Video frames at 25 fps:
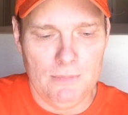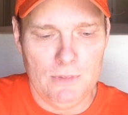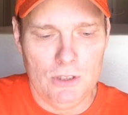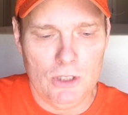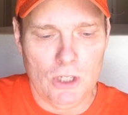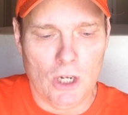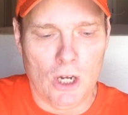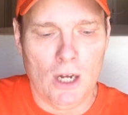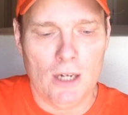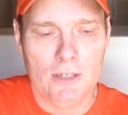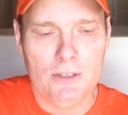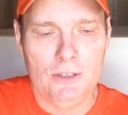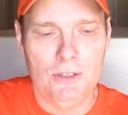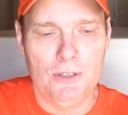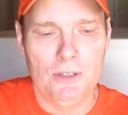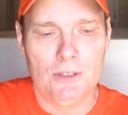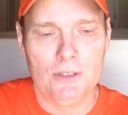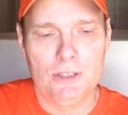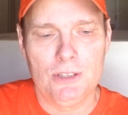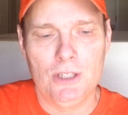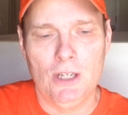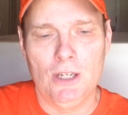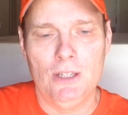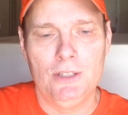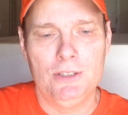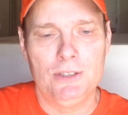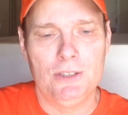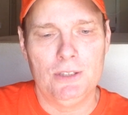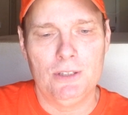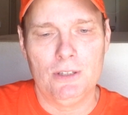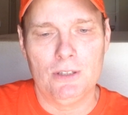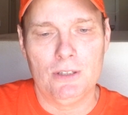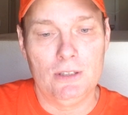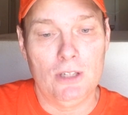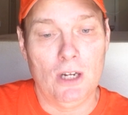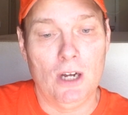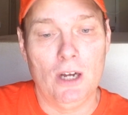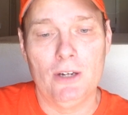talk to their sons and
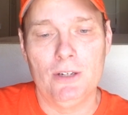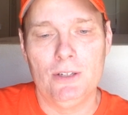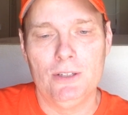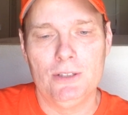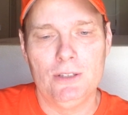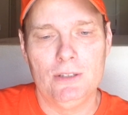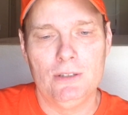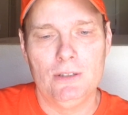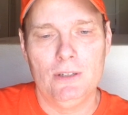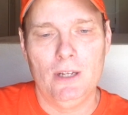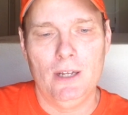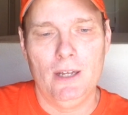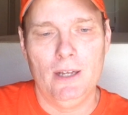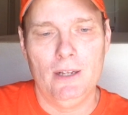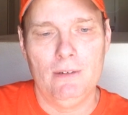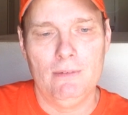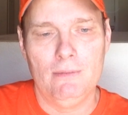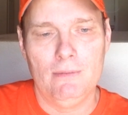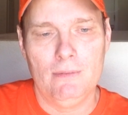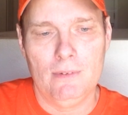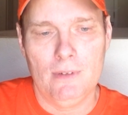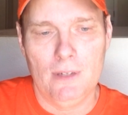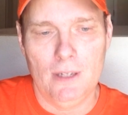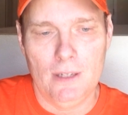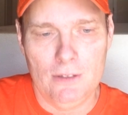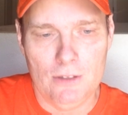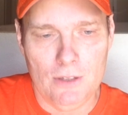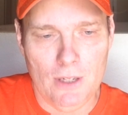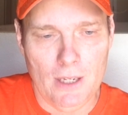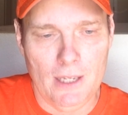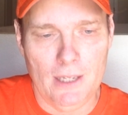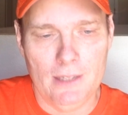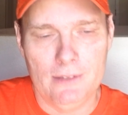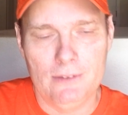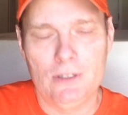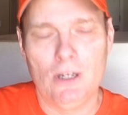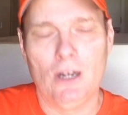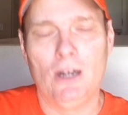their daughters
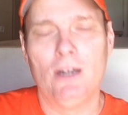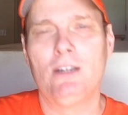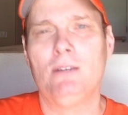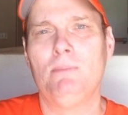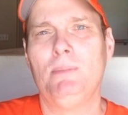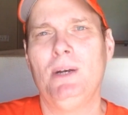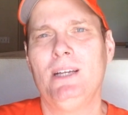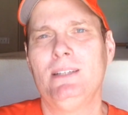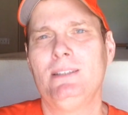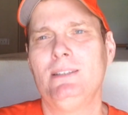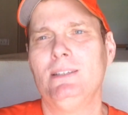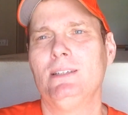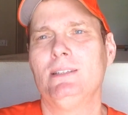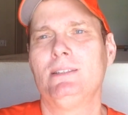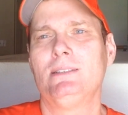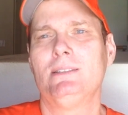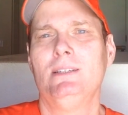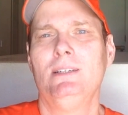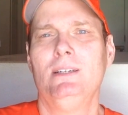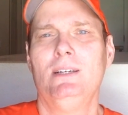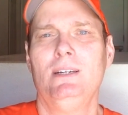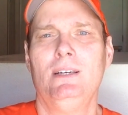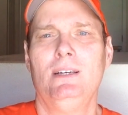and talk about this.